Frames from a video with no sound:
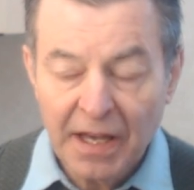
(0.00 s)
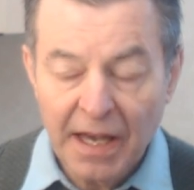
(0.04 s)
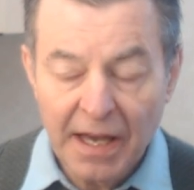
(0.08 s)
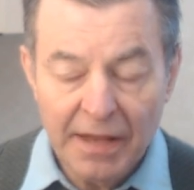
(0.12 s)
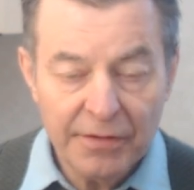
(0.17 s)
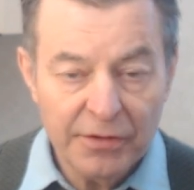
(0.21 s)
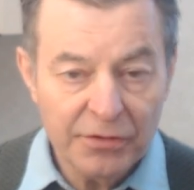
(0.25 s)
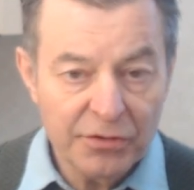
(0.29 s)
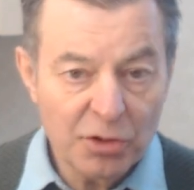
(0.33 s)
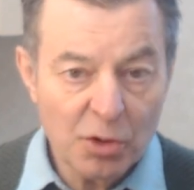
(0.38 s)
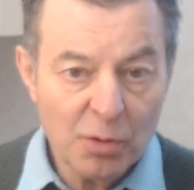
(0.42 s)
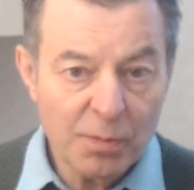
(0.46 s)

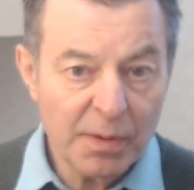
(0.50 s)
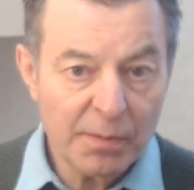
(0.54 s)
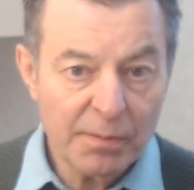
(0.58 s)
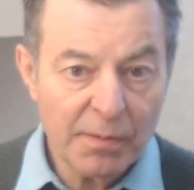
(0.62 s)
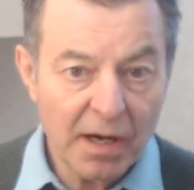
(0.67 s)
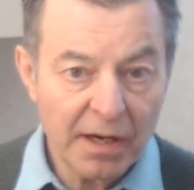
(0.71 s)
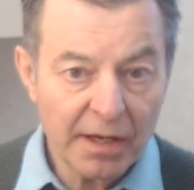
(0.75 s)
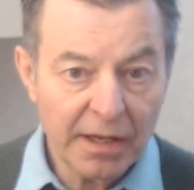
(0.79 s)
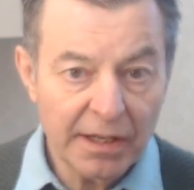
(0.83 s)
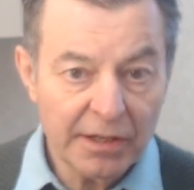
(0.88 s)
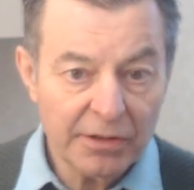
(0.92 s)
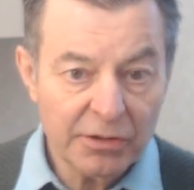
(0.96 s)
and the
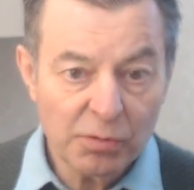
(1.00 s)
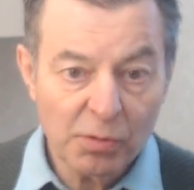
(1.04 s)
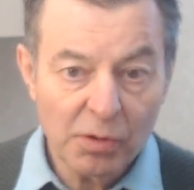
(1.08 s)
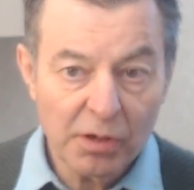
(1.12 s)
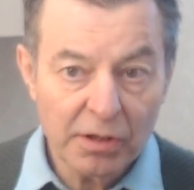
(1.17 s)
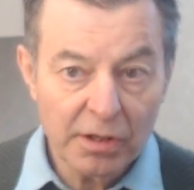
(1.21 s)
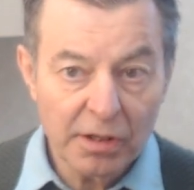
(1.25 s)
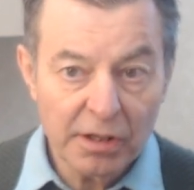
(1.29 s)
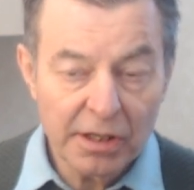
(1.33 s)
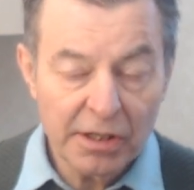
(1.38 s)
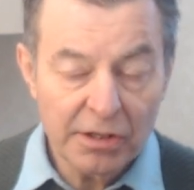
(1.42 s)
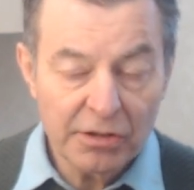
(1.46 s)
supermarkets
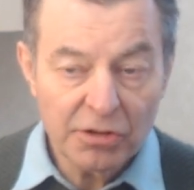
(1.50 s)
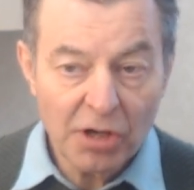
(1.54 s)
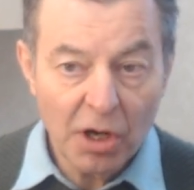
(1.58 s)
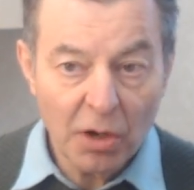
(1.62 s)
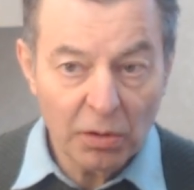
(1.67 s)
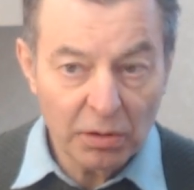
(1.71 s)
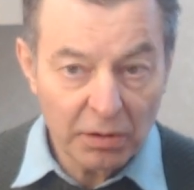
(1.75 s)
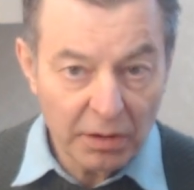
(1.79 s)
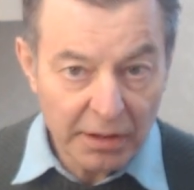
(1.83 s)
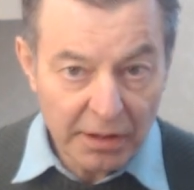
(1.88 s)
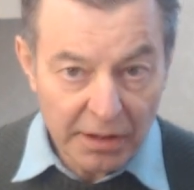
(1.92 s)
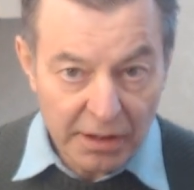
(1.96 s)
were
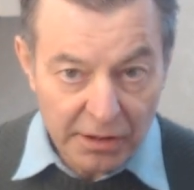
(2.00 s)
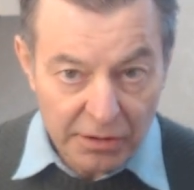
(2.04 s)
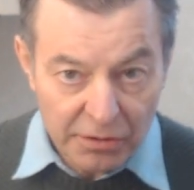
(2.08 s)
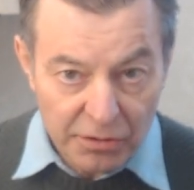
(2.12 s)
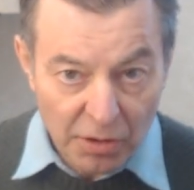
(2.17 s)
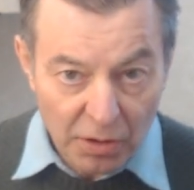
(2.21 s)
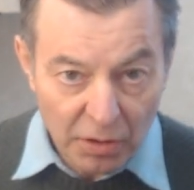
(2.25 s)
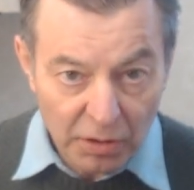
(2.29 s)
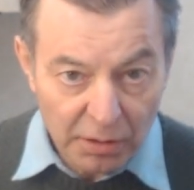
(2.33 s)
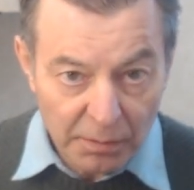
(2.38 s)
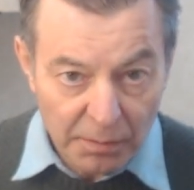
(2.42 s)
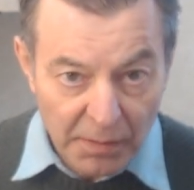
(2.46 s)
totally in
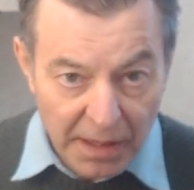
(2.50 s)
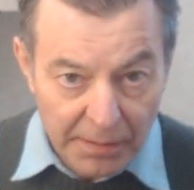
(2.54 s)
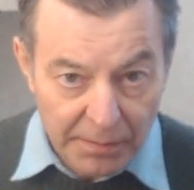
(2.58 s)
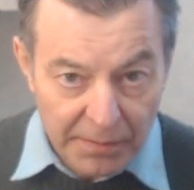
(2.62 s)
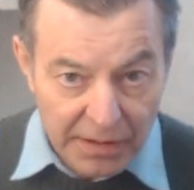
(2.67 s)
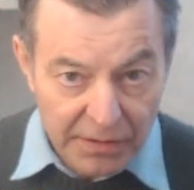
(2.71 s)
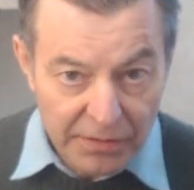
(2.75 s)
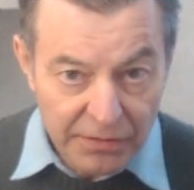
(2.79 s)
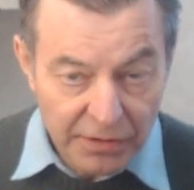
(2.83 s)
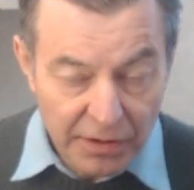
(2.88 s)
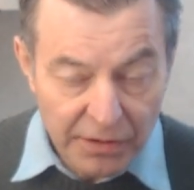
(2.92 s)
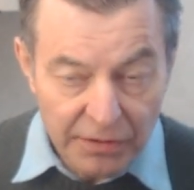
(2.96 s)
control of my
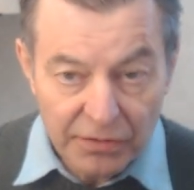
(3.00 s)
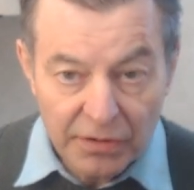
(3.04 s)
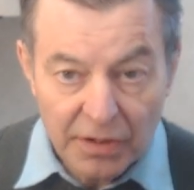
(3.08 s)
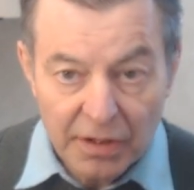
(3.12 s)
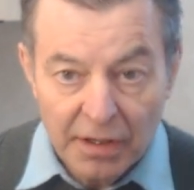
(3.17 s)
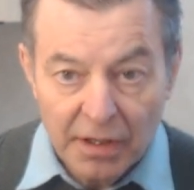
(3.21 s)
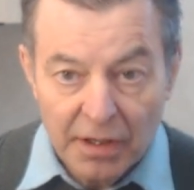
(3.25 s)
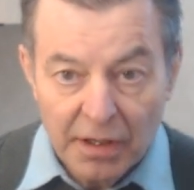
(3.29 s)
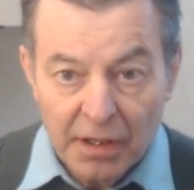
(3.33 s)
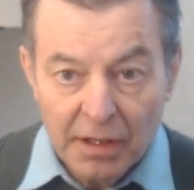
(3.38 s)
business,